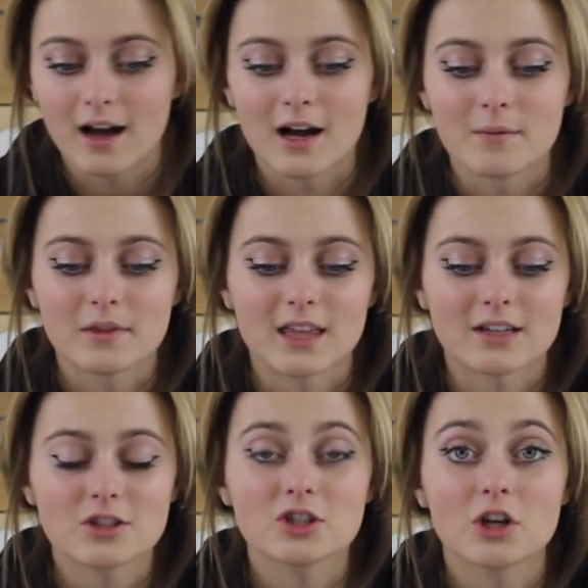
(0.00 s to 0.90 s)
um,
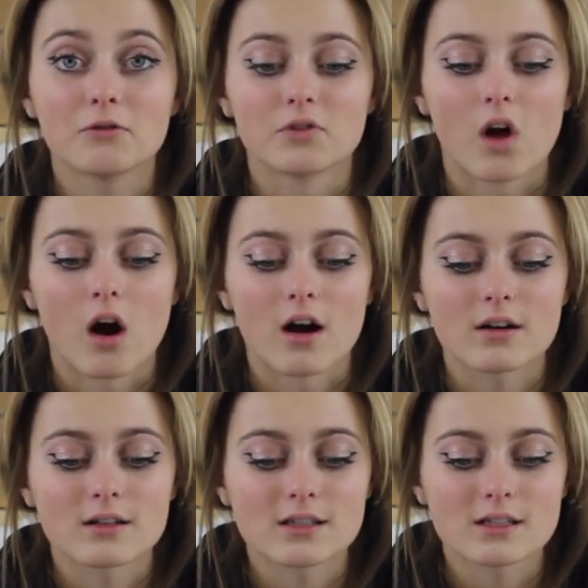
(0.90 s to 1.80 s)
Thatcher Joe
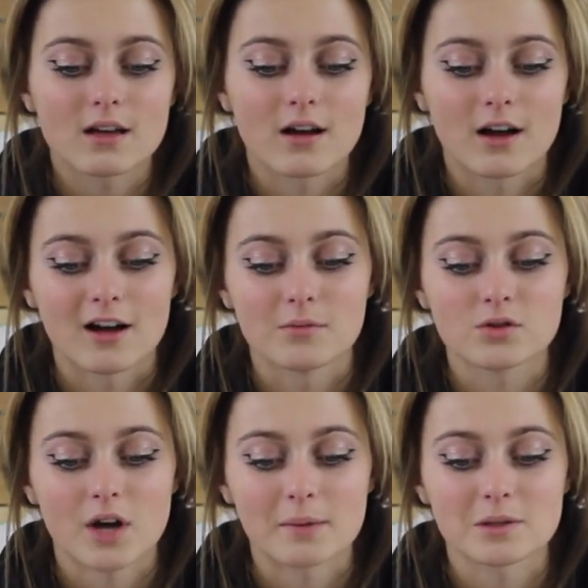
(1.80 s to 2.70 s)
Vlogs of
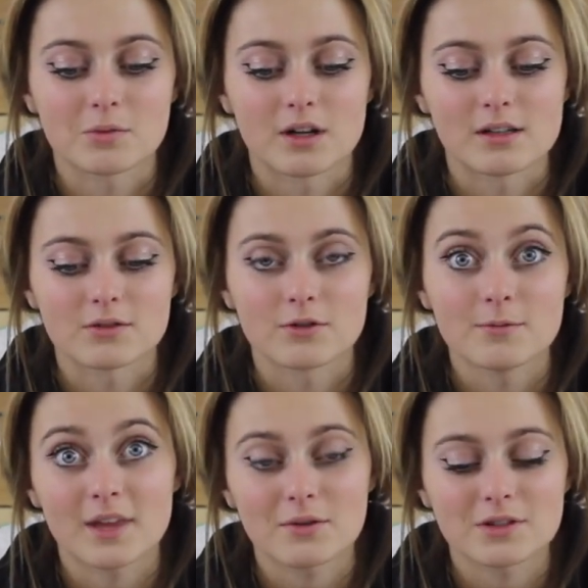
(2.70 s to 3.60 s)
Trapped in Miranda's Room.
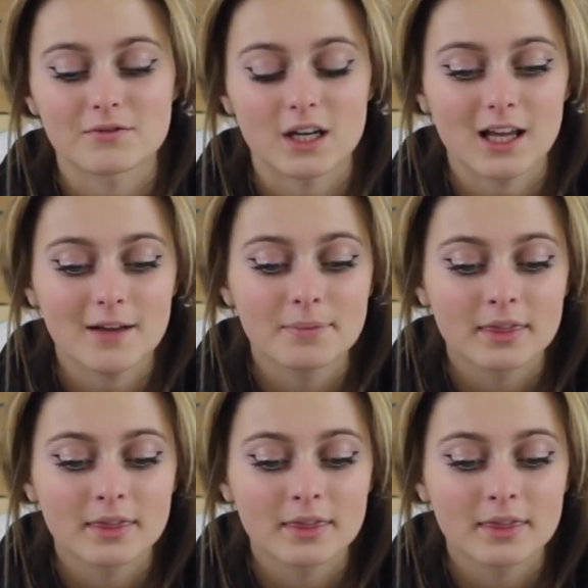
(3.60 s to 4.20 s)
That was funny.